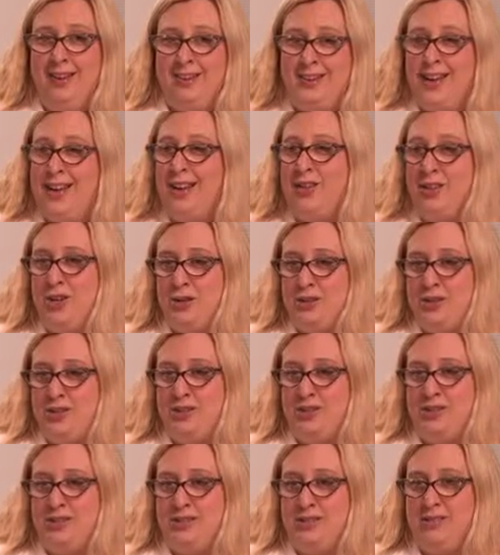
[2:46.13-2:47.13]

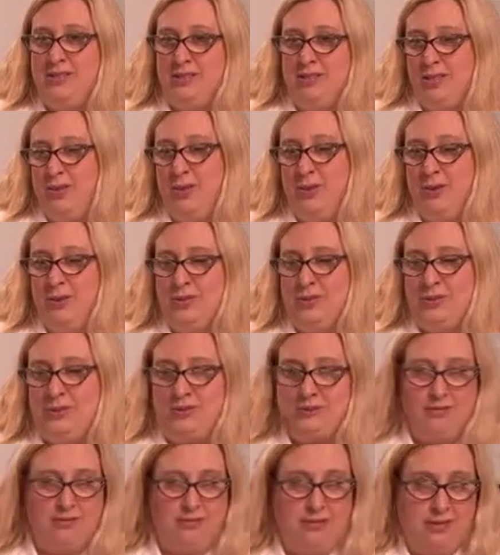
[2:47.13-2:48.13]
diagnosis
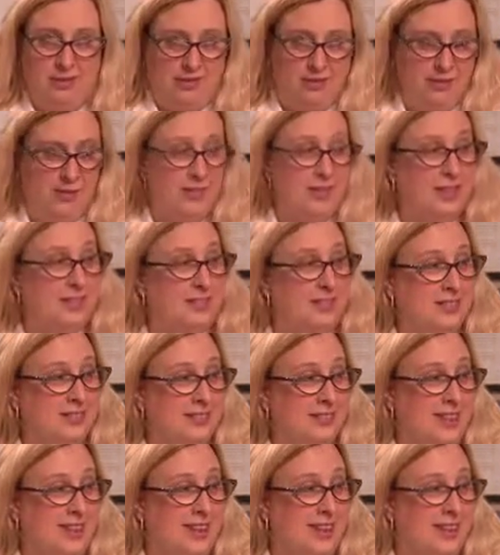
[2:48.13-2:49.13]
codes. I don't know what else to
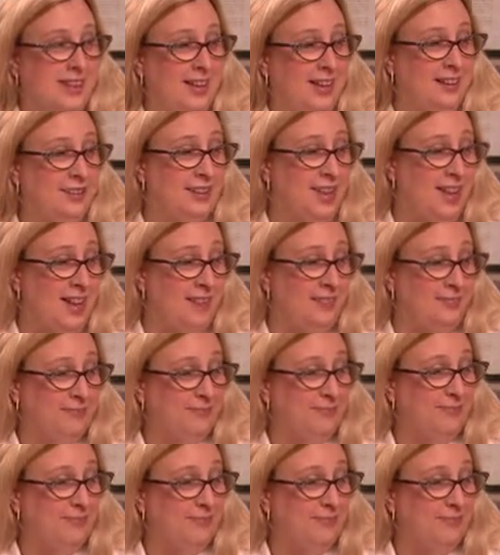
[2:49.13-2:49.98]
say. How's that?